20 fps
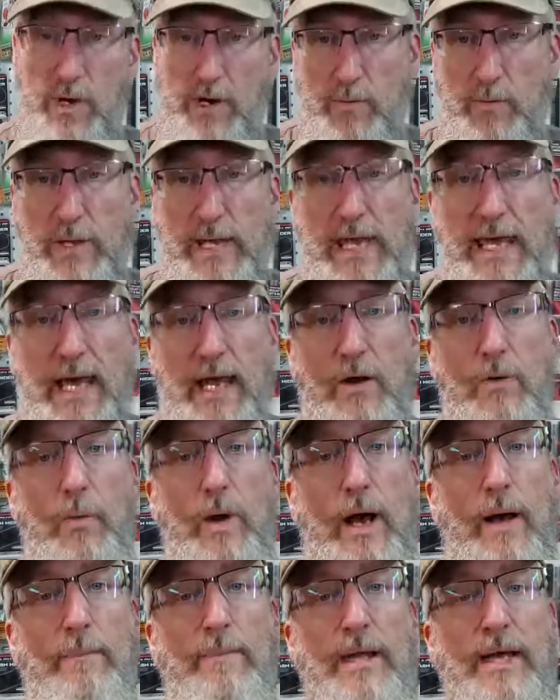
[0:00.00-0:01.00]
did we get?
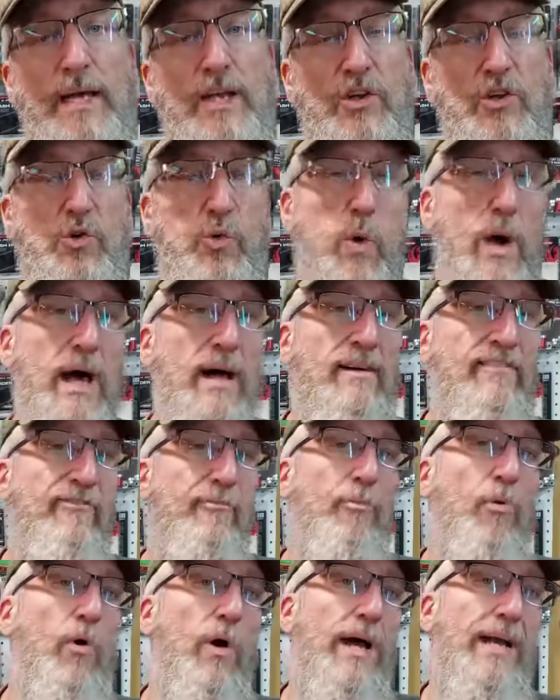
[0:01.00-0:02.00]
Well,
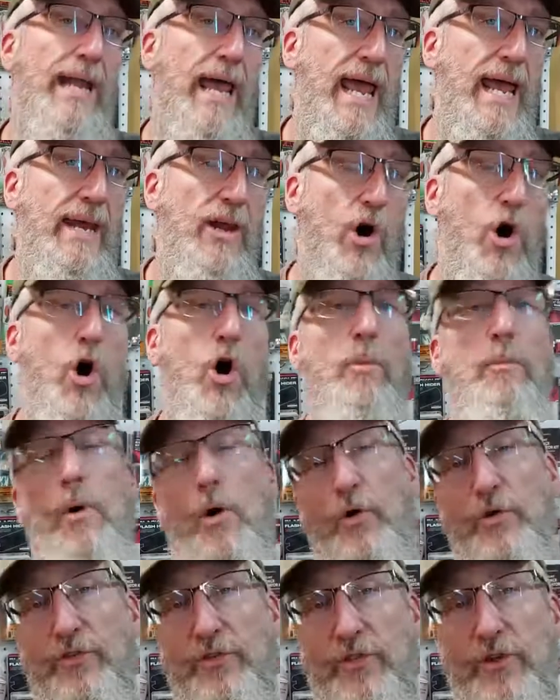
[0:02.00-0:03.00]
12.8,
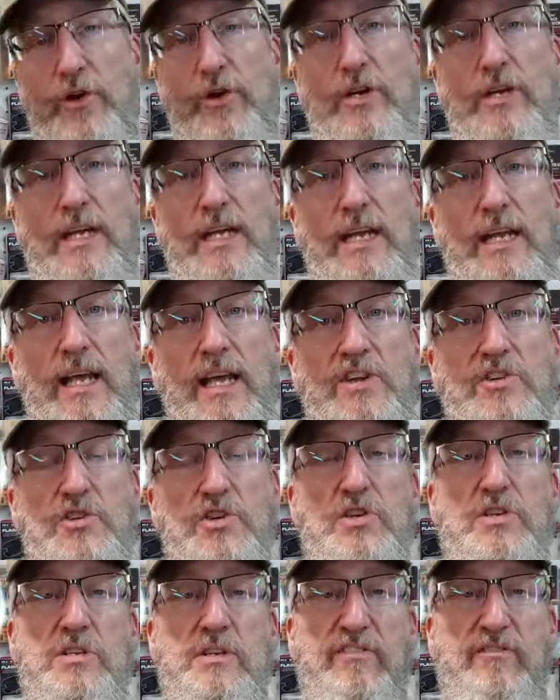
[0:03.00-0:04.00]
almost 13
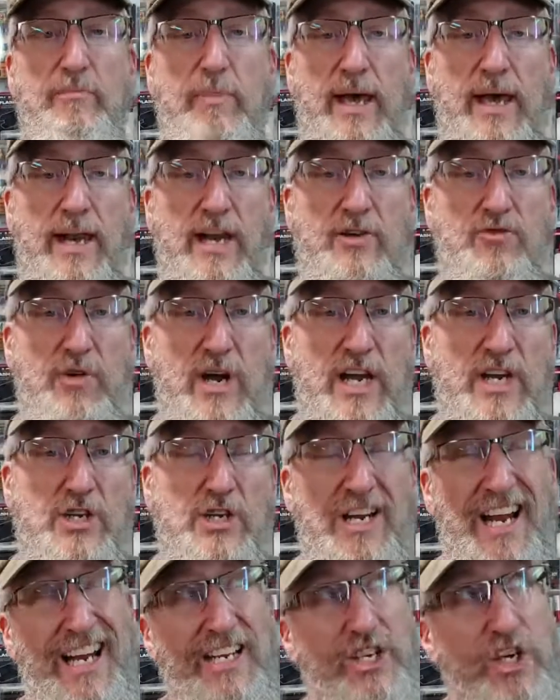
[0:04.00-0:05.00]
inches of
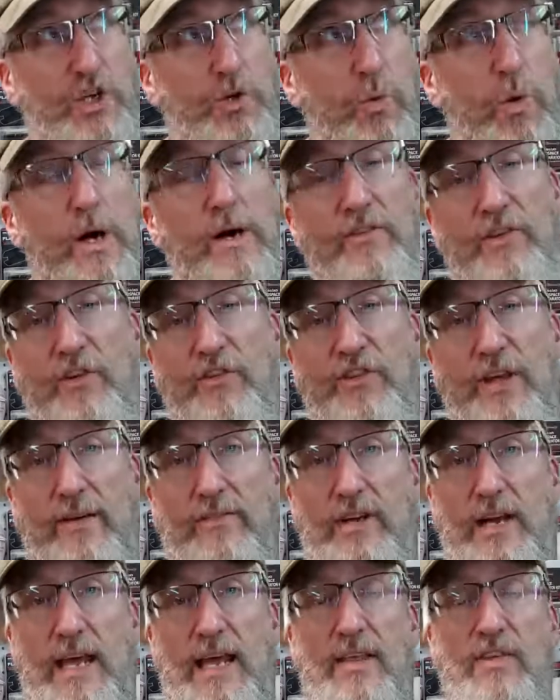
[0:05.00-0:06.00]
penetration, actually 12
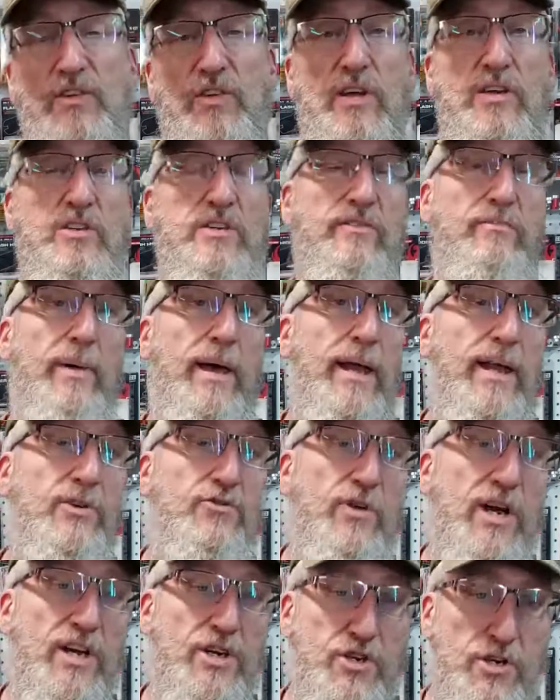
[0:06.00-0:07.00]
7/8 inch of
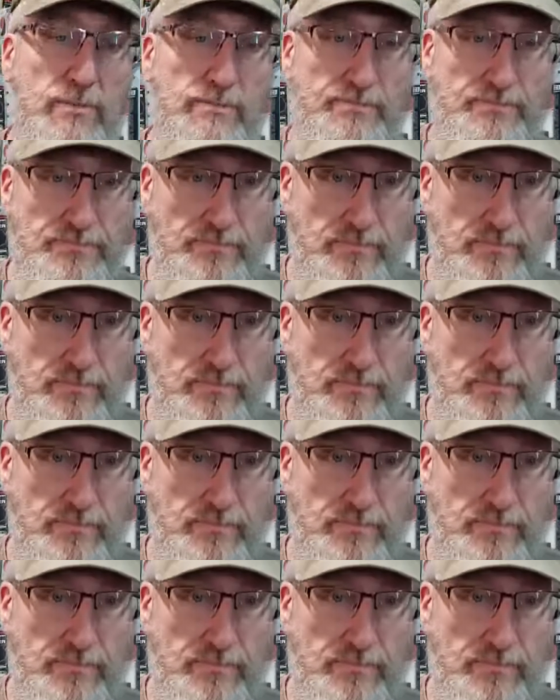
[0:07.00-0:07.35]
penetration.